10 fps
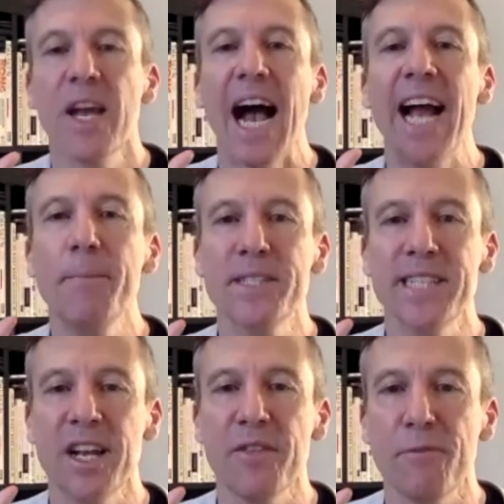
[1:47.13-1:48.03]

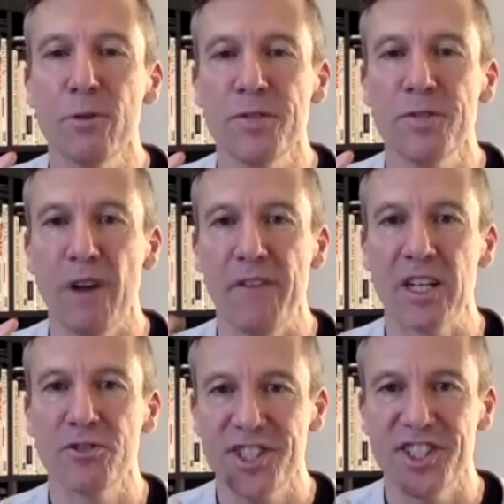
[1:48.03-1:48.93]
80% of the Fortune
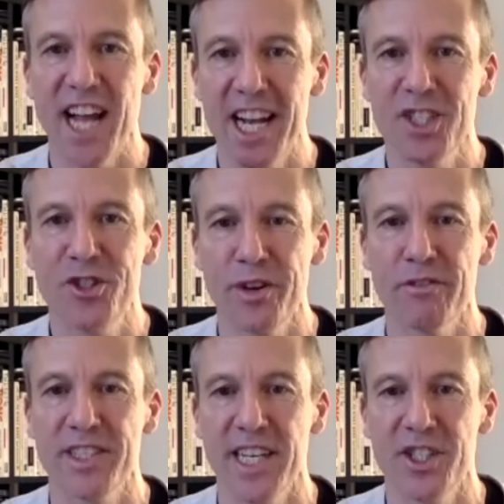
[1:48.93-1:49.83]
500 started during
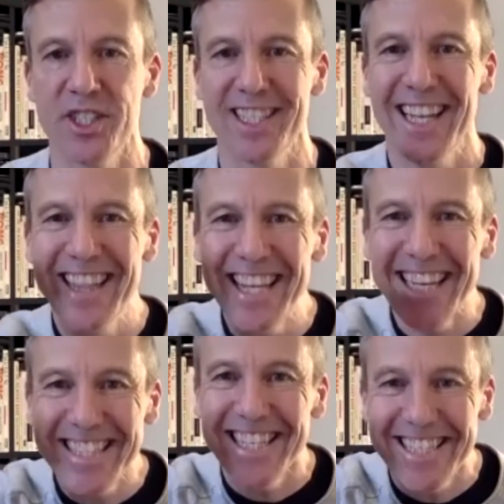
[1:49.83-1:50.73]
recessions.
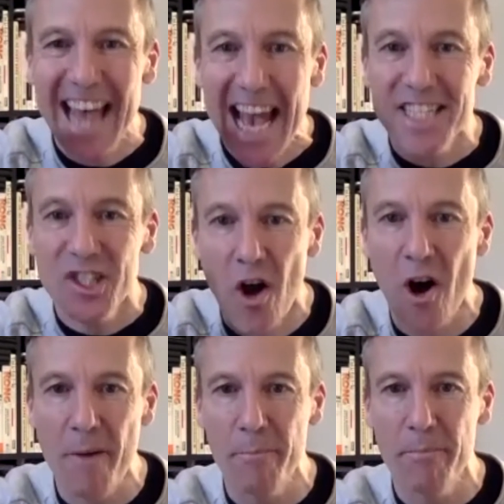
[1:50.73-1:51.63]
This yeah. is that
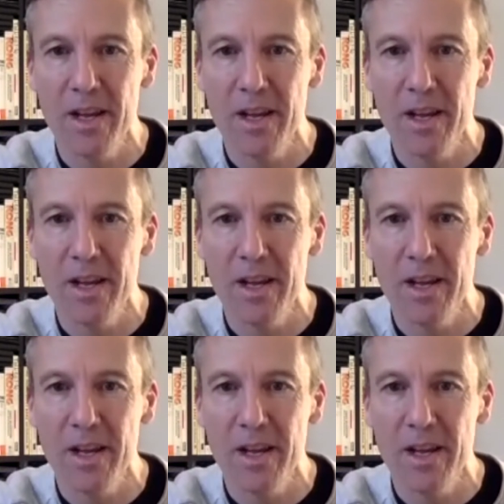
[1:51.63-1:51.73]
time.